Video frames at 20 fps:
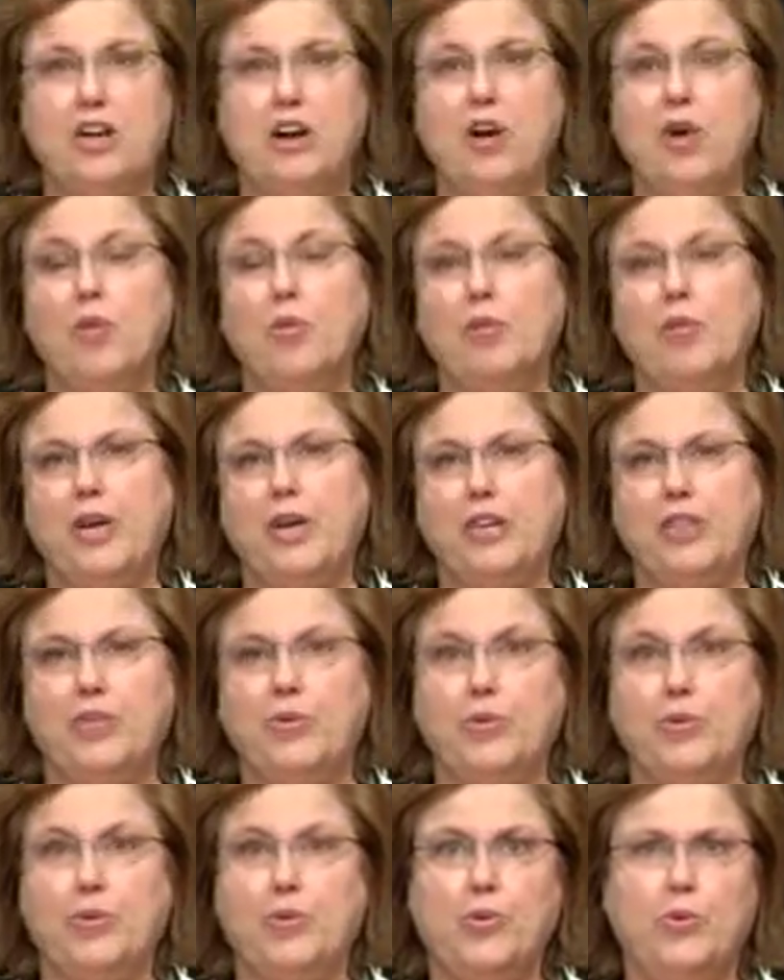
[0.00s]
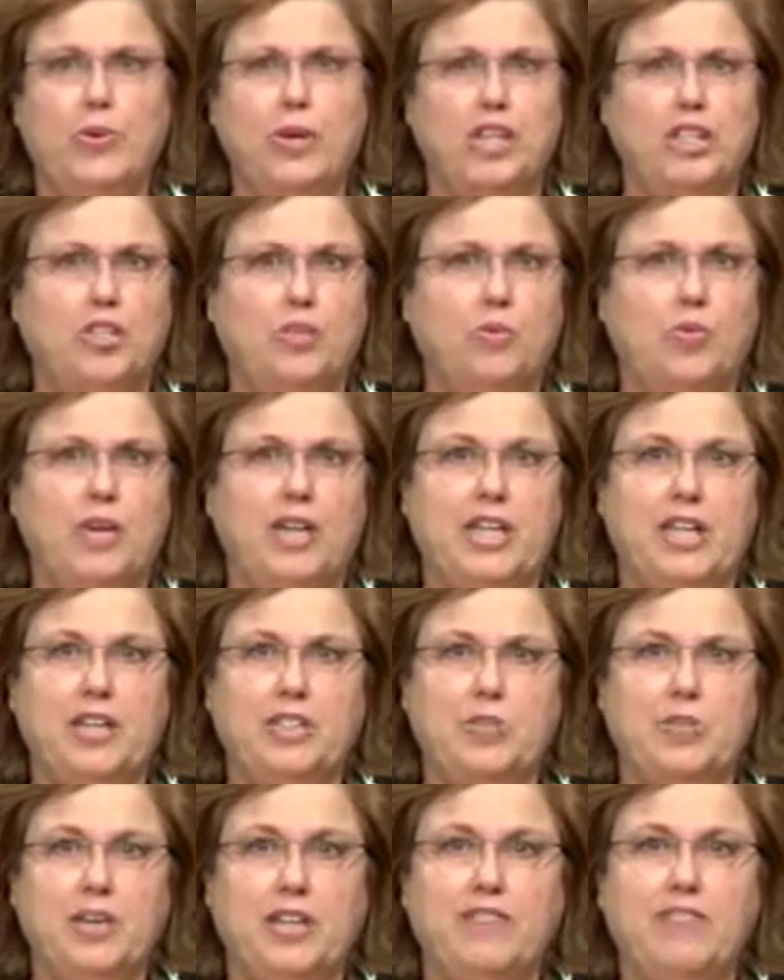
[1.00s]
all the way through a
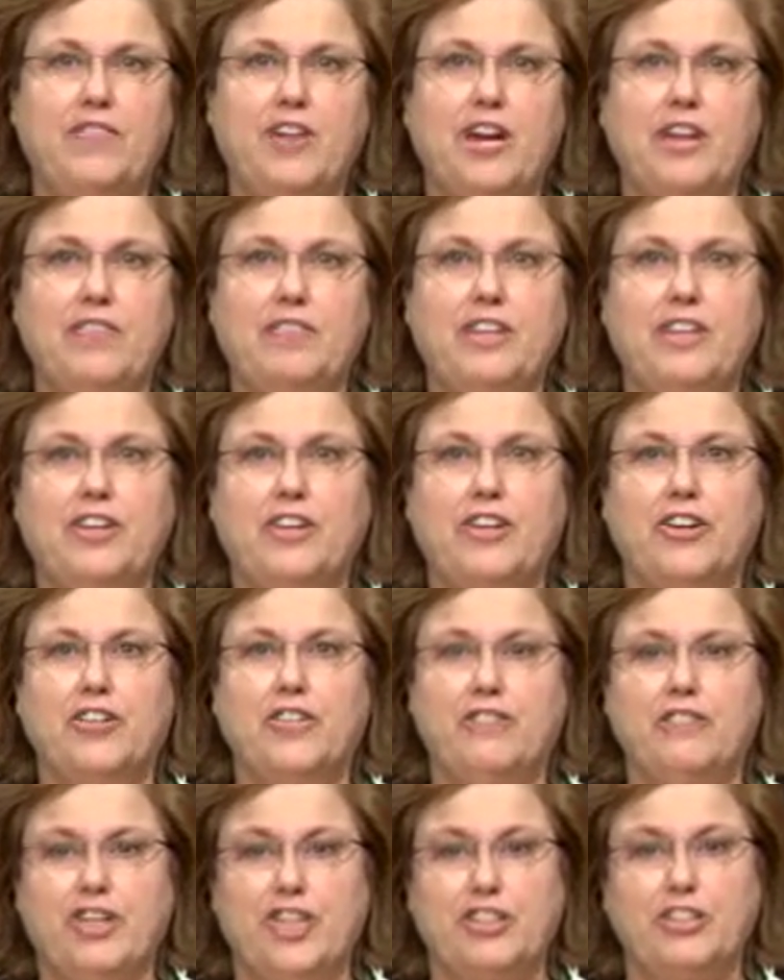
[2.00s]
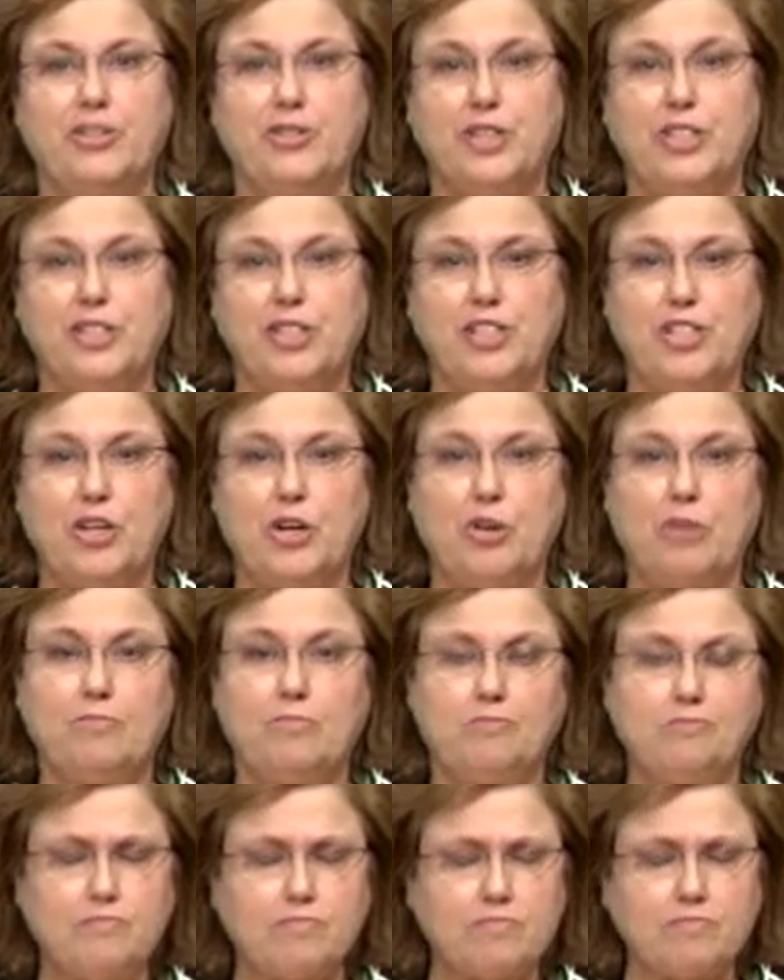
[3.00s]
25-year veteran. So
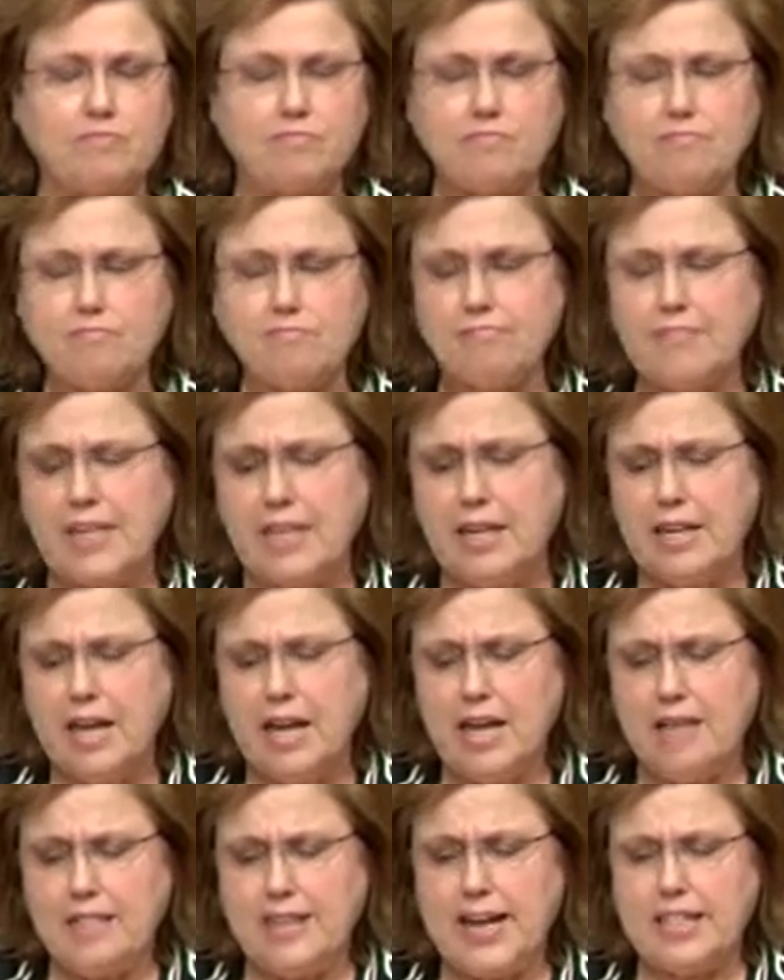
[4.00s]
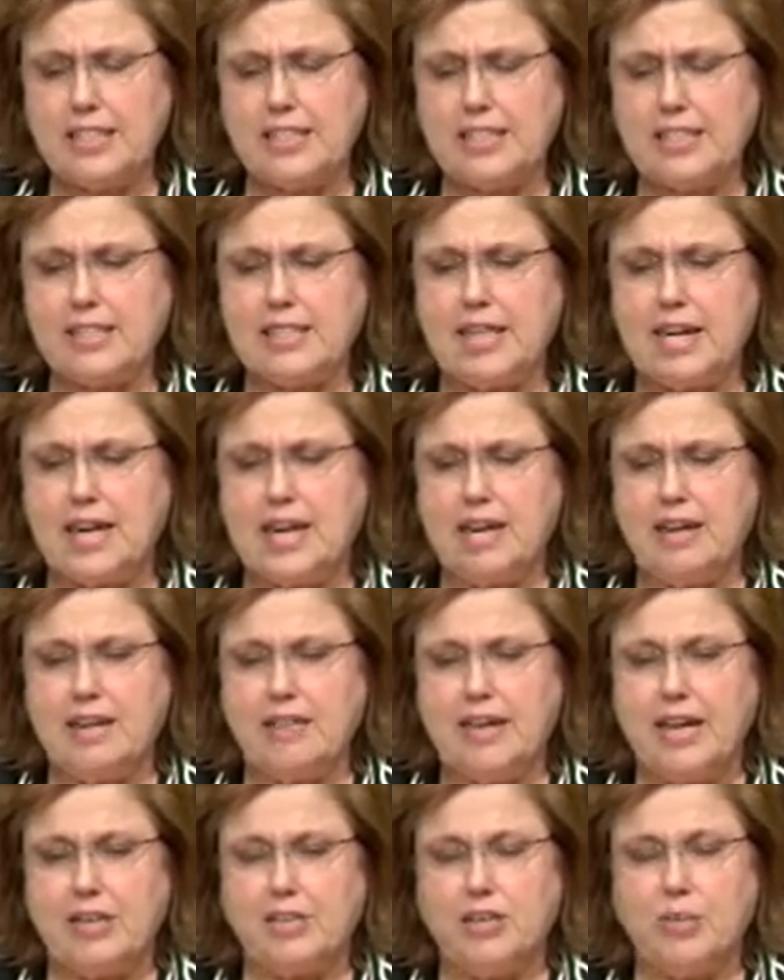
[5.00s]
that's
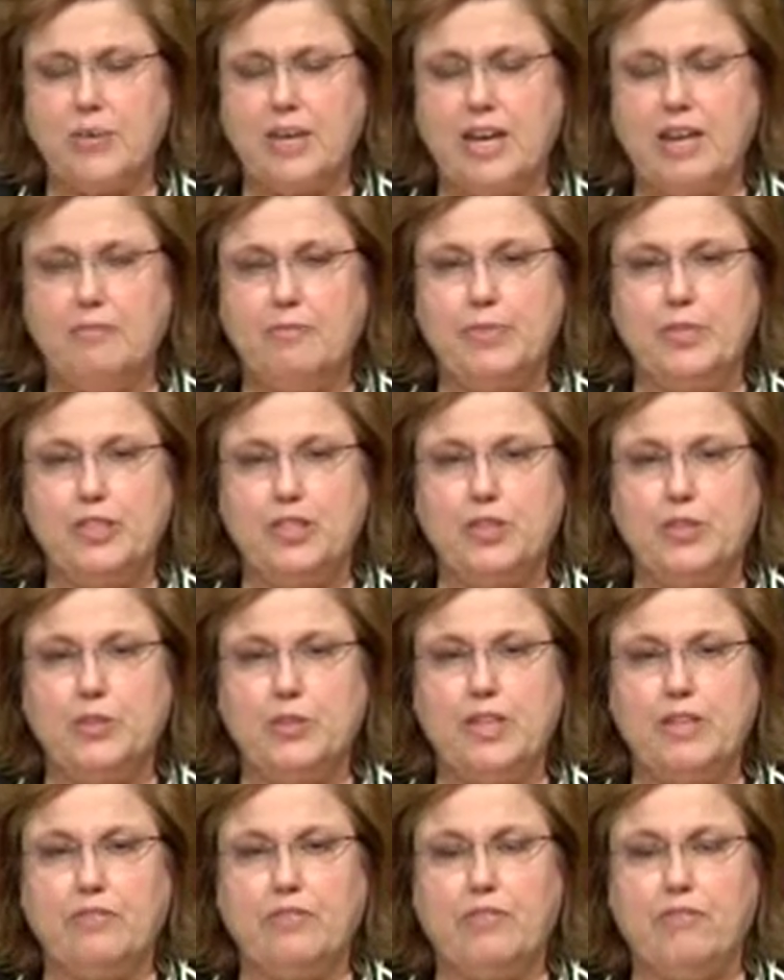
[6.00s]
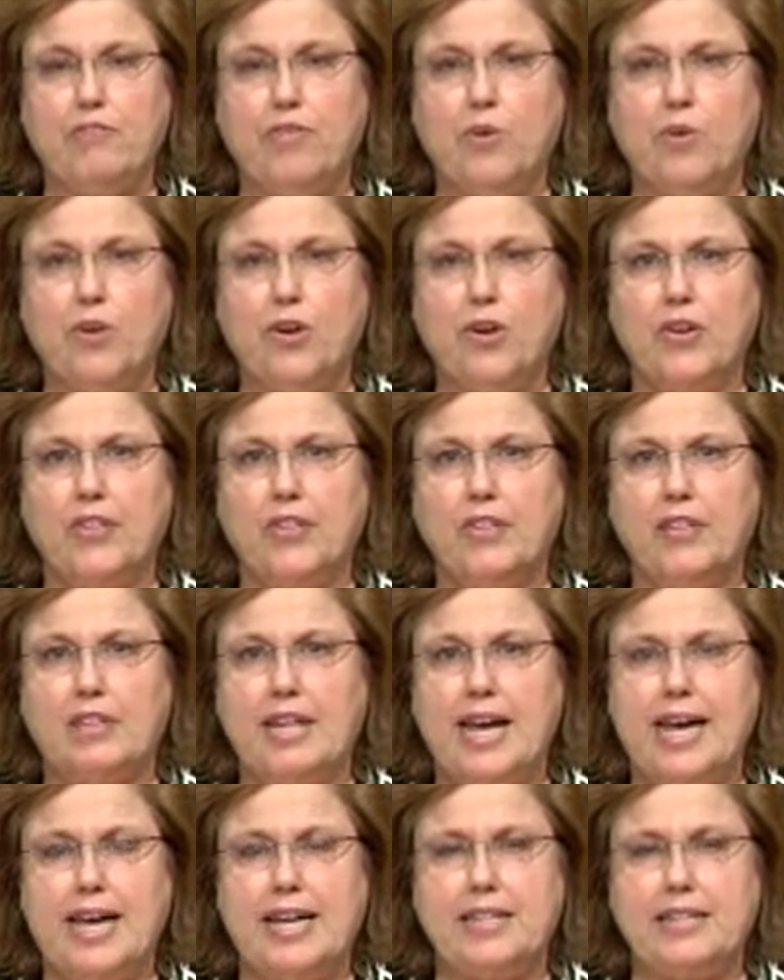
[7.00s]
what I've been doing for the
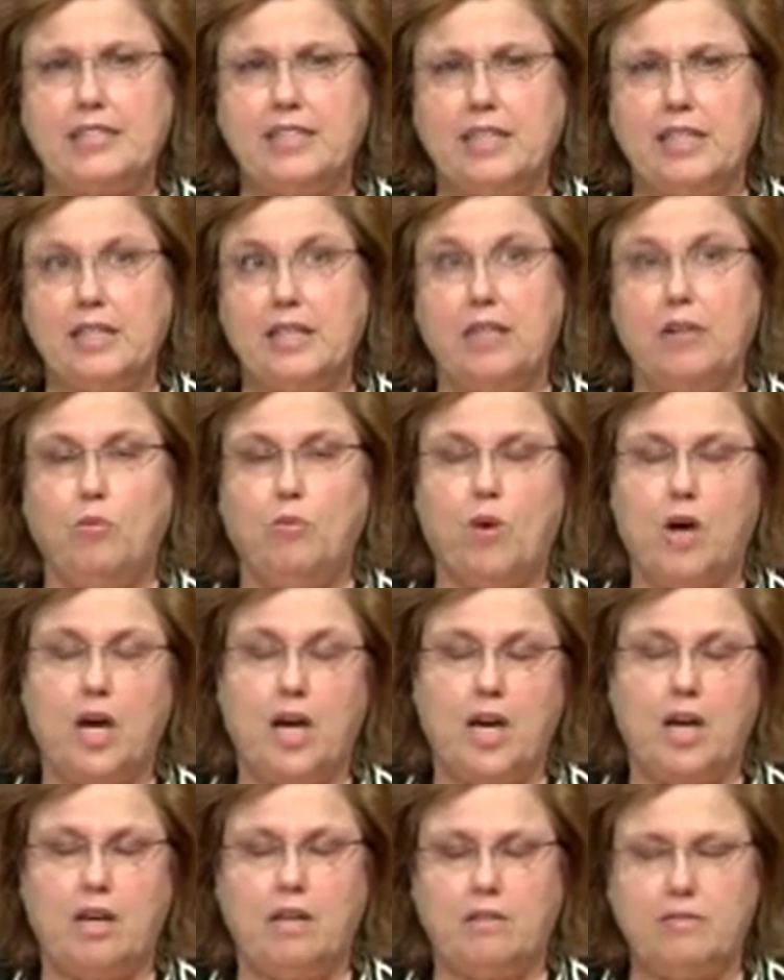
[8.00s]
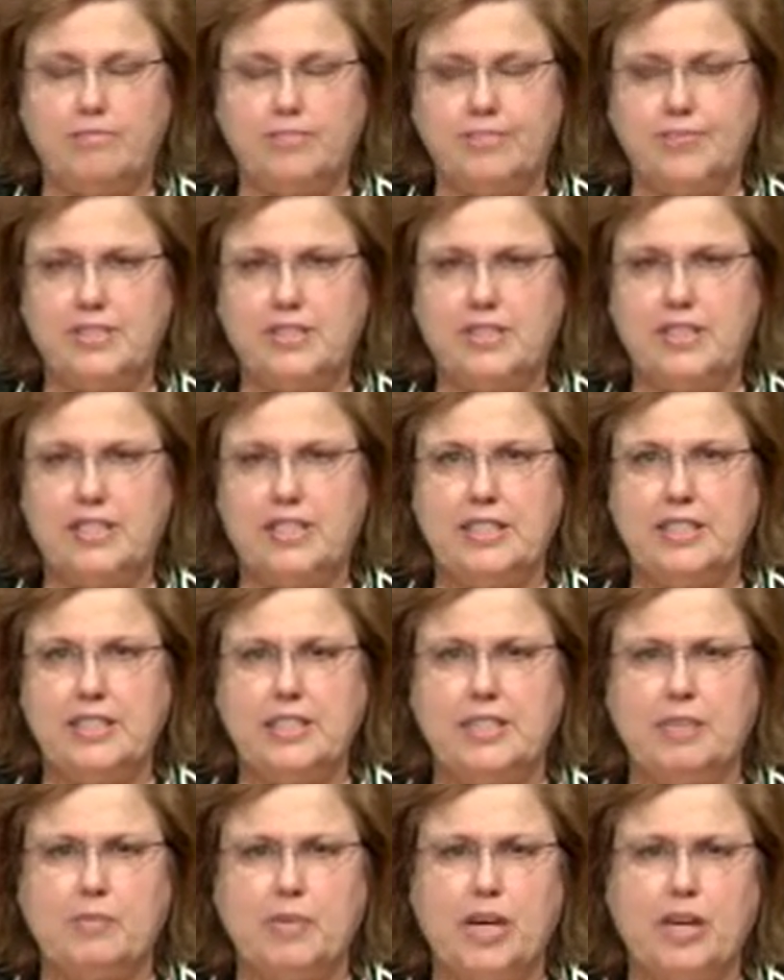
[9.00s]
last little while, since
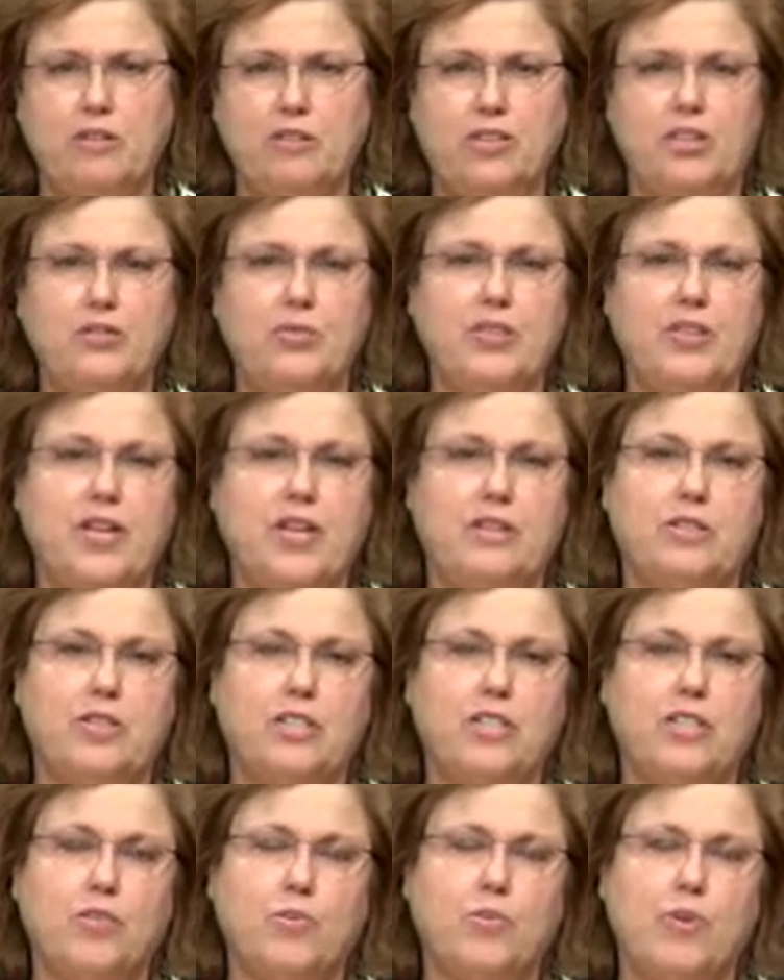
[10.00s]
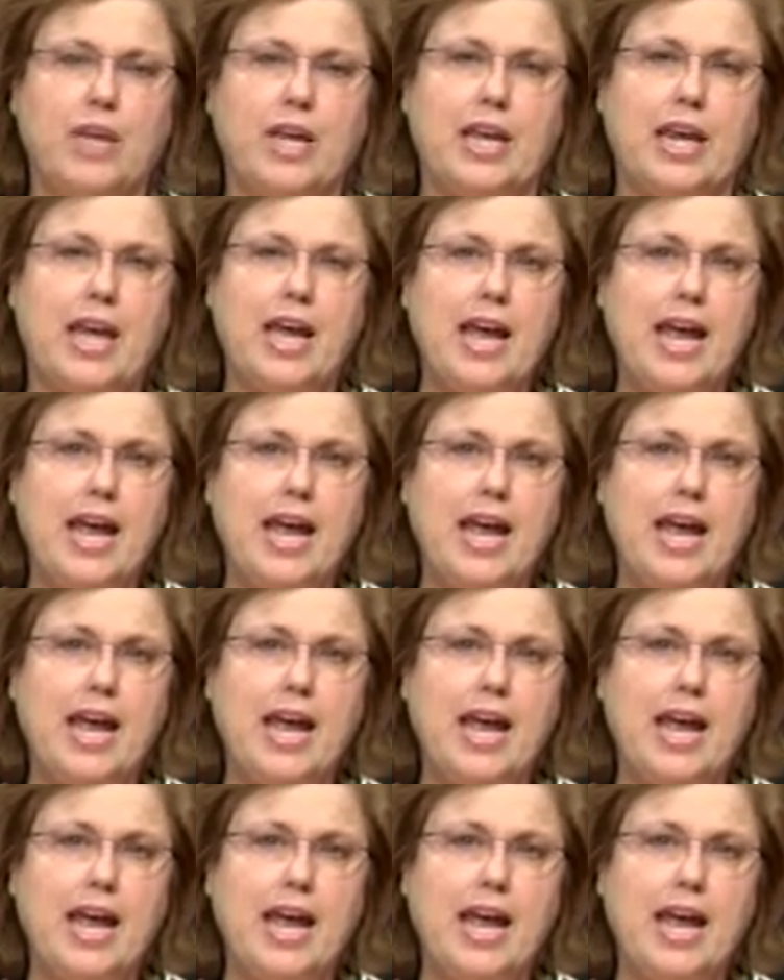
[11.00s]
about 2003.